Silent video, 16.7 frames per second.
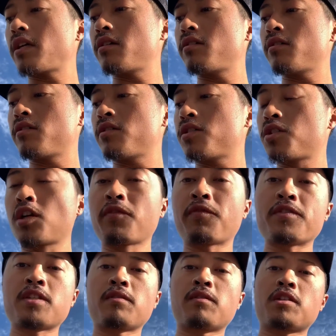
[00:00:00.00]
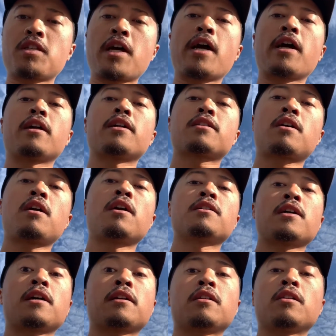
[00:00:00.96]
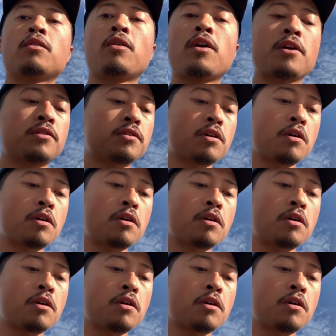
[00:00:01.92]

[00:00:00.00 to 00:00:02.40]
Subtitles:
surface of the tire that's contacting the ground. So